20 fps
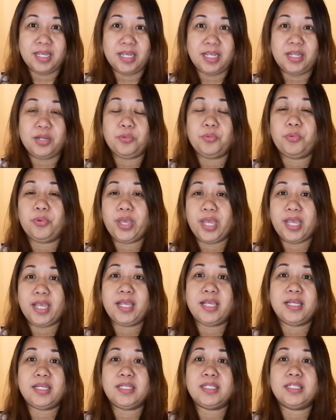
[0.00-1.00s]
in
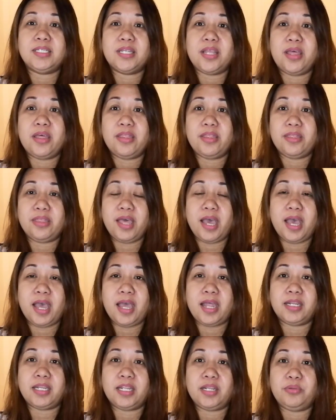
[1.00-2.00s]
ways
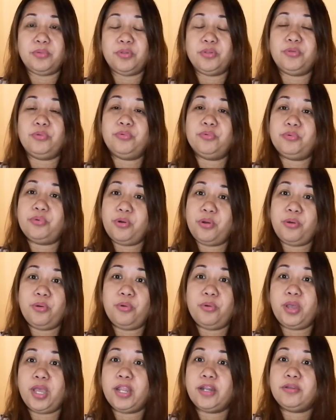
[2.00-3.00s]
that it will
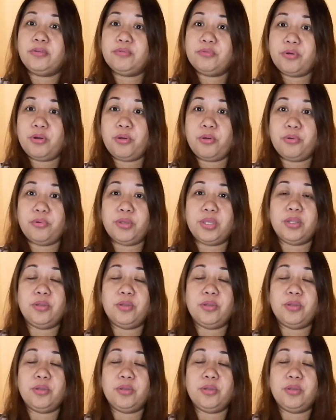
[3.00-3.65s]
grow and grow,